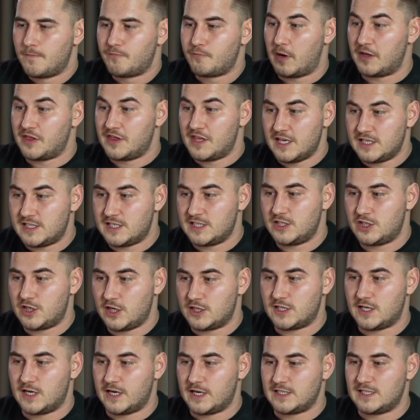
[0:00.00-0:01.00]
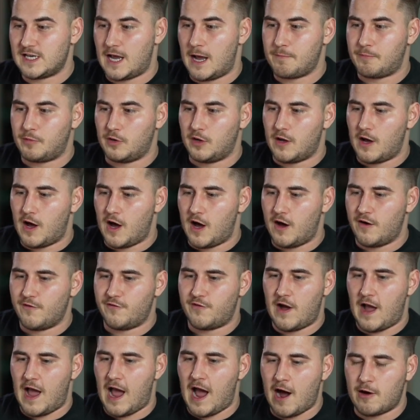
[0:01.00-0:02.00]
But this is just an example
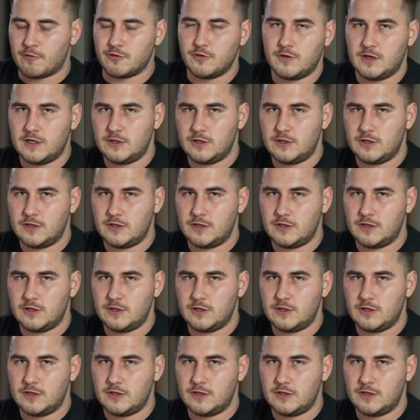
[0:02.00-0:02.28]
of how you